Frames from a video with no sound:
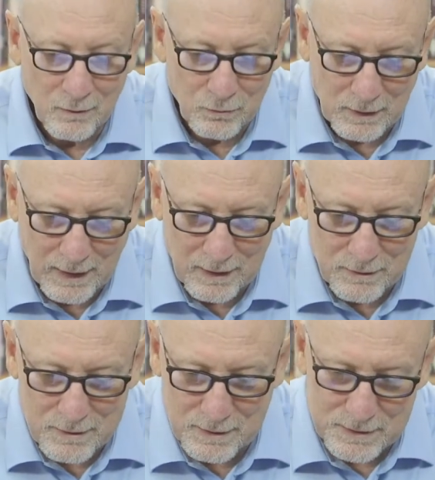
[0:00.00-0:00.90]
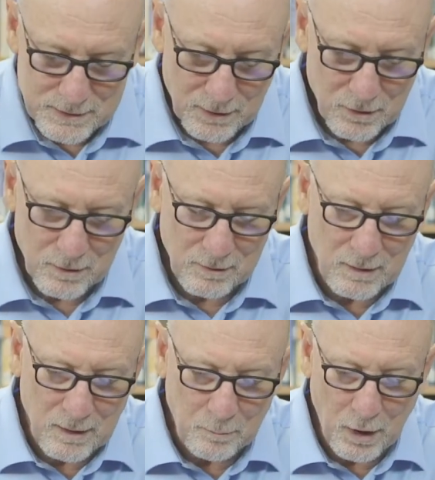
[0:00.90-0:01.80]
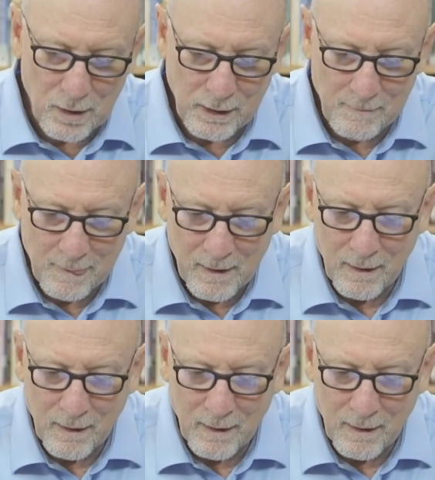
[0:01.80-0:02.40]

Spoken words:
related to this other party,